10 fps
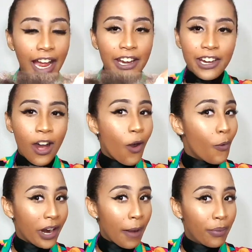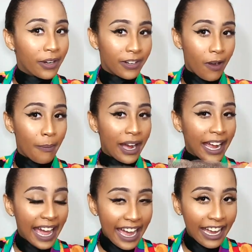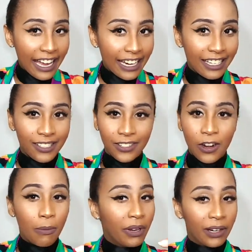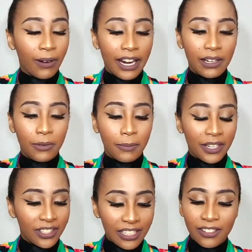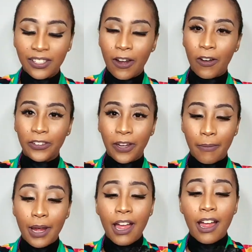I know when I put it on my head, it's just gonna blend right in with my skin tone. So I'm